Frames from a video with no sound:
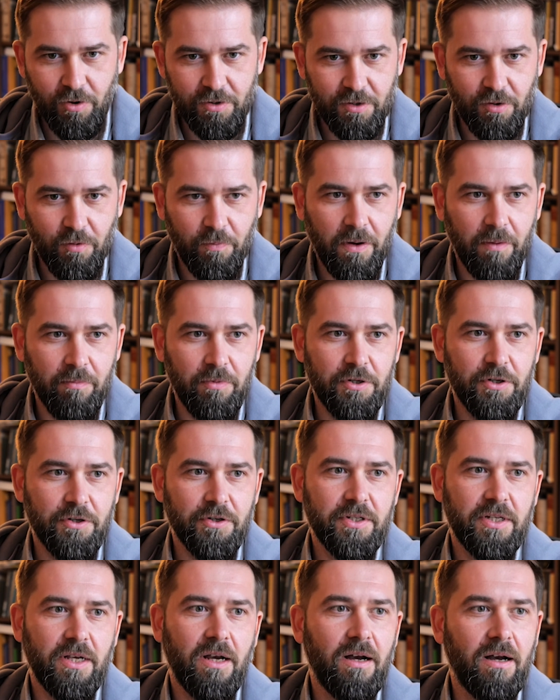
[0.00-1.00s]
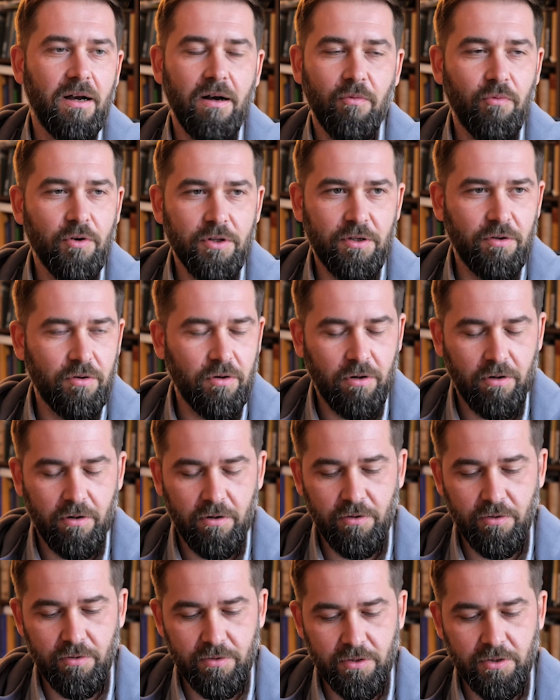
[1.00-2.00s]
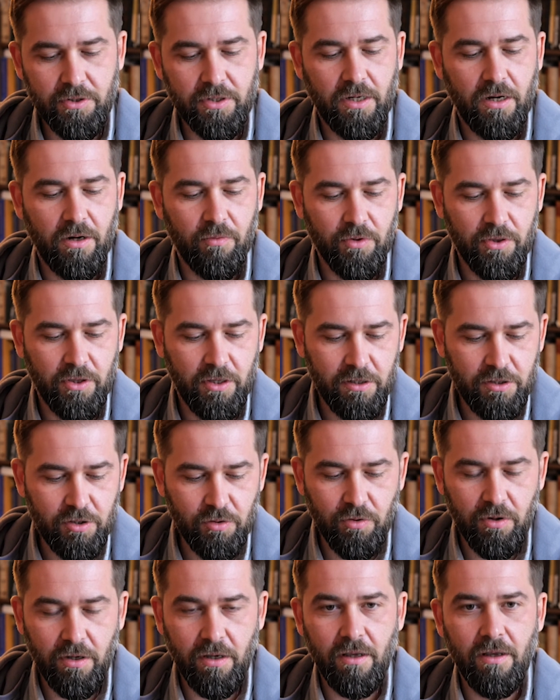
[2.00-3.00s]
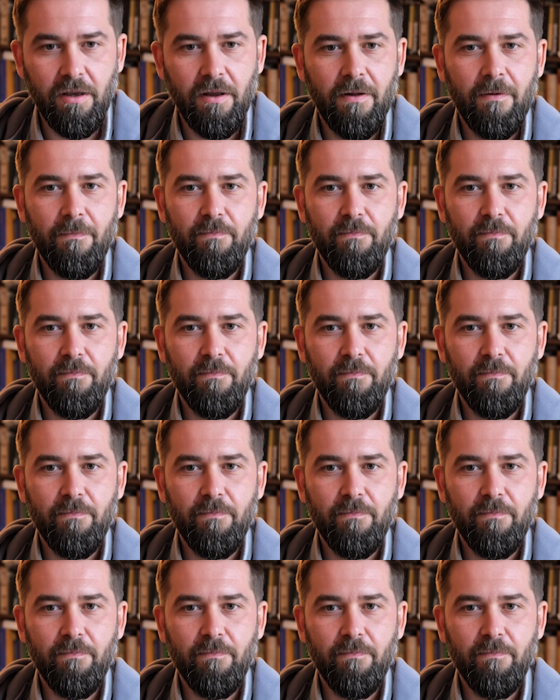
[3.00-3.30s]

what your publishers are, what your users are, what they're doing.